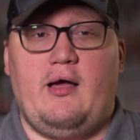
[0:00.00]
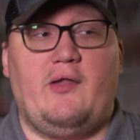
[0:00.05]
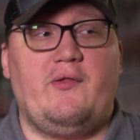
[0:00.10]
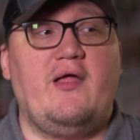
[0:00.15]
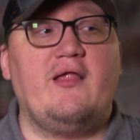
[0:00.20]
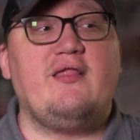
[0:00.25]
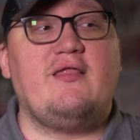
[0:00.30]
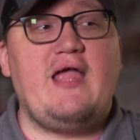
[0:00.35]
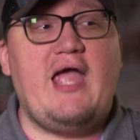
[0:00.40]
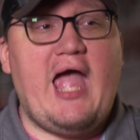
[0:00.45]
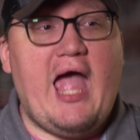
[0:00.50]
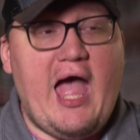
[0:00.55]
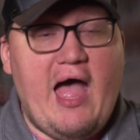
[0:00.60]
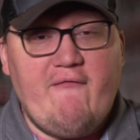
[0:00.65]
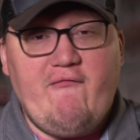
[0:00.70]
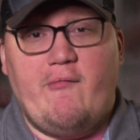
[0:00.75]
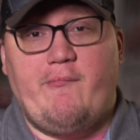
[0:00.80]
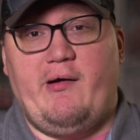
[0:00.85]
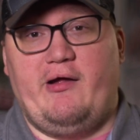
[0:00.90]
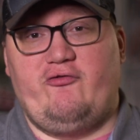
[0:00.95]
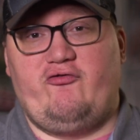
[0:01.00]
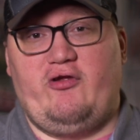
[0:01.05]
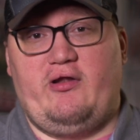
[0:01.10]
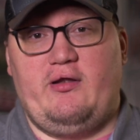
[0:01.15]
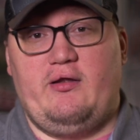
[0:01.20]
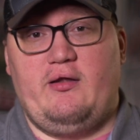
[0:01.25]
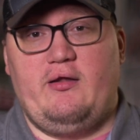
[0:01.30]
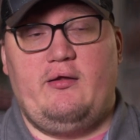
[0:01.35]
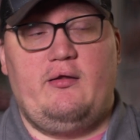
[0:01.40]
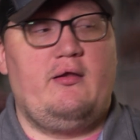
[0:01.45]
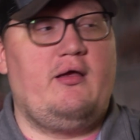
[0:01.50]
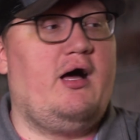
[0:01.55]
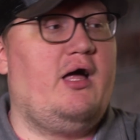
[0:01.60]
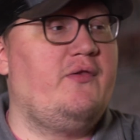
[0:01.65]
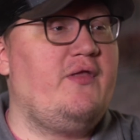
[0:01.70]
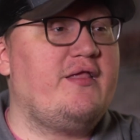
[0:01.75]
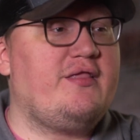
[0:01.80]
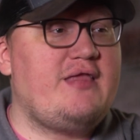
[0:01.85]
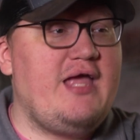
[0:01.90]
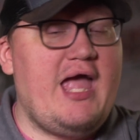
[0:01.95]
Unless they have a budget,
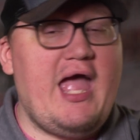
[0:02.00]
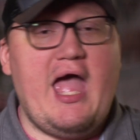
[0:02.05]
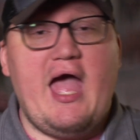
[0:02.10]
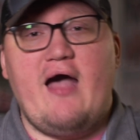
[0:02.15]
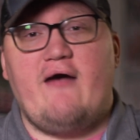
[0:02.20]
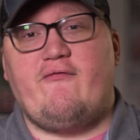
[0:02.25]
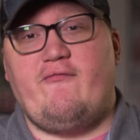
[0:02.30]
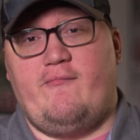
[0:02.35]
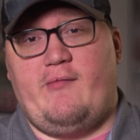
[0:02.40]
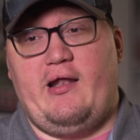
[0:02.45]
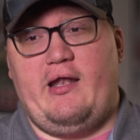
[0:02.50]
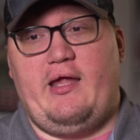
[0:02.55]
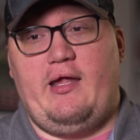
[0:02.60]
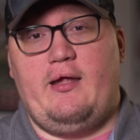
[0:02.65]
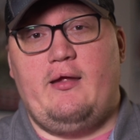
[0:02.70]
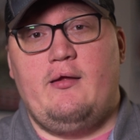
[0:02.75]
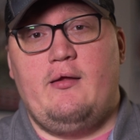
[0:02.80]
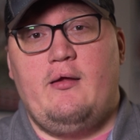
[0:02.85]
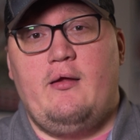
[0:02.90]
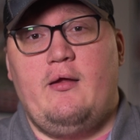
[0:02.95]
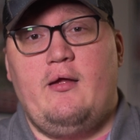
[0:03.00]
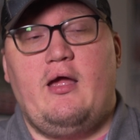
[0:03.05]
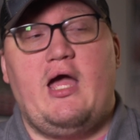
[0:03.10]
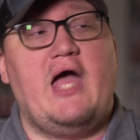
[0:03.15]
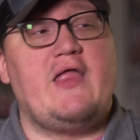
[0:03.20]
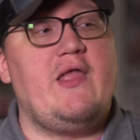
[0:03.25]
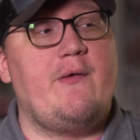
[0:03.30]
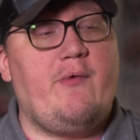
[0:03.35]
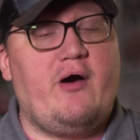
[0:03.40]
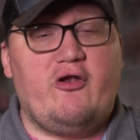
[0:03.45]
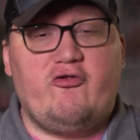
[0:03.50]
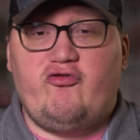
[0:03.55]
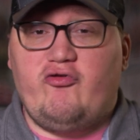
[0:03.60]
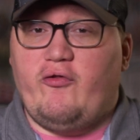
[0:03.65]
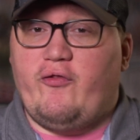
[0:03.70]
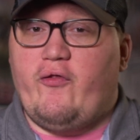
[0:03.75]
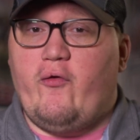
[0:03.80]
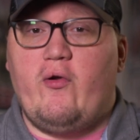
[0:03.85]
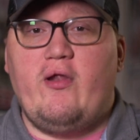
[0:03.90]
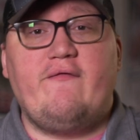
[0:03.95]
unless they have money, and they want
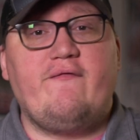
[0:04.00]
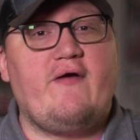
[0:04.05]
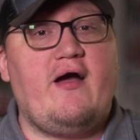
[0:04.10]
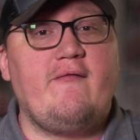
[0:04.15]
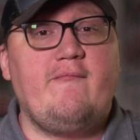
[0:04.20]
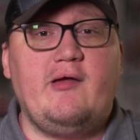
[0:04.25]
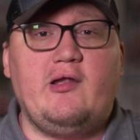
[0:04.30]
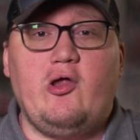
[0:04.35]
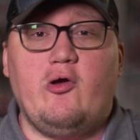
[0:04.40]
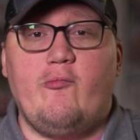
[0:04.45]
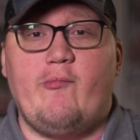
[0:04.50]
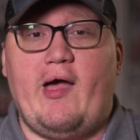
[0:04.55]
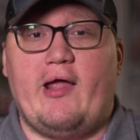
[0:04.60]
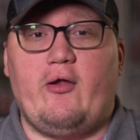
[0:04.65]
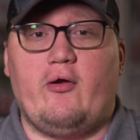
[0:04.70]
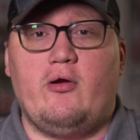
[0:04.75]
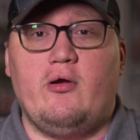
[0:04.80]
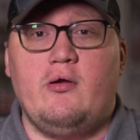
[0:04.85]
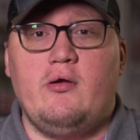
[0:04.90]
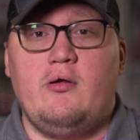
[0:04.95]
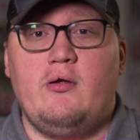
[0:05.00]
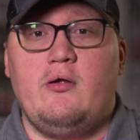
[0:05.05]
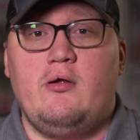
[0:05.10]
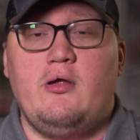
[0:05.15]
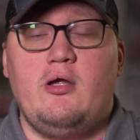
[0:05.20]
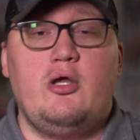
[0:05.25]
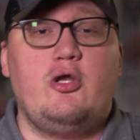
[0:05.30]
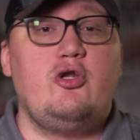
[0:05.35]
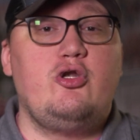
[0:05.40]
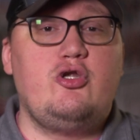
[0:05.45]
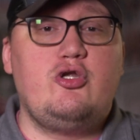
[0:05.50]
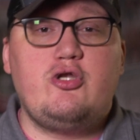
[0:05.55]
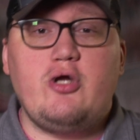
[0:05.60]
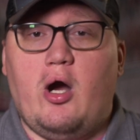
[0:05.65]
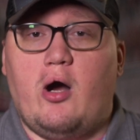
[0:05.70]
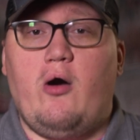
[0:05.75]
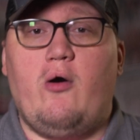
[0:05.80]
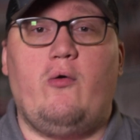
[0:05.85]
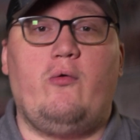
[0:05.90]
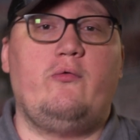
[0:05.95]
to shoot 35 mil or better,
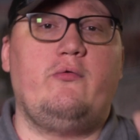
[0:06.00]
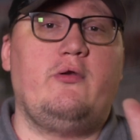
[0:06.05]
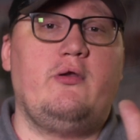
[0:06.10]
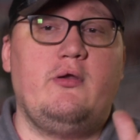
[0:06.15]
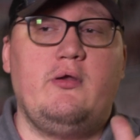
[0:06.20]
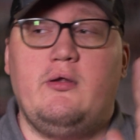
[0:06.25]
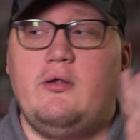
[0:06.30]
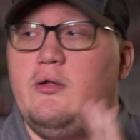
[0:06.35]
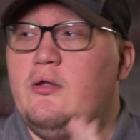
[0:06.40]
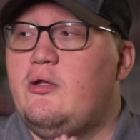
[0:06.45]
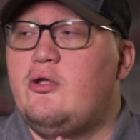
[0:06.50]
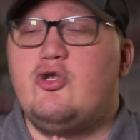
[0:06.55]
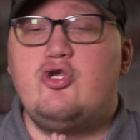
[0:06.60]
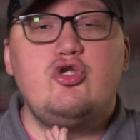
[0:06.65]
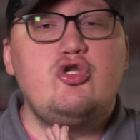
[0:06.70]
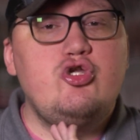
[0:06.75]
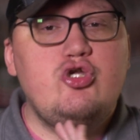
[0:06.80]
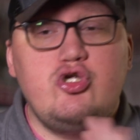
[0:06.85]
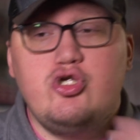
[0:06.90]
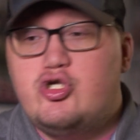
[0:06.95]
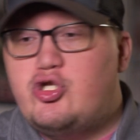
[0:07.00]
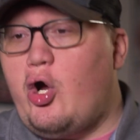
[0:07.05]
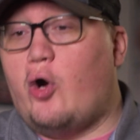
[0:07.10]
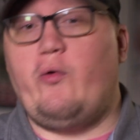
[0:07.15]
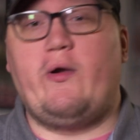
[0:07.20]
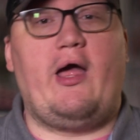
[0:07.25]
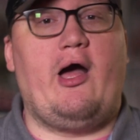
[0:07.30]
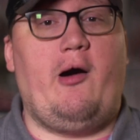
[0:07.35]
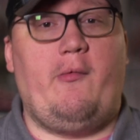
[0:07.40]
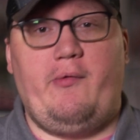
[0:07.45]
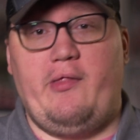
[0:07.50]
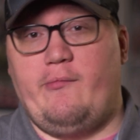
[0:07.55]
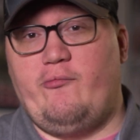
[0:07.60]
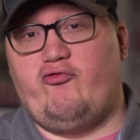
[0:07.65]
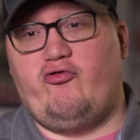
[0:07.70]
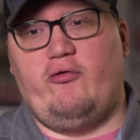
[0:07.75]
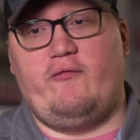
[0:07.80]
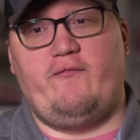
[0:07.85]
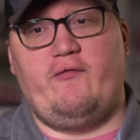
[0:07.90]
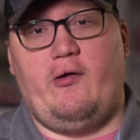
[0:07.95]
don't help
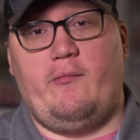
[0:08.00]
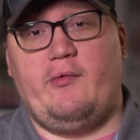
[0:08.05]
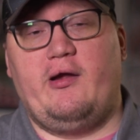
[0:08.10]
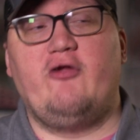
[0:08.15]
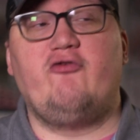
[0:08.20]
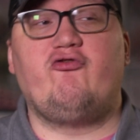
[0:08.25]
them shoot film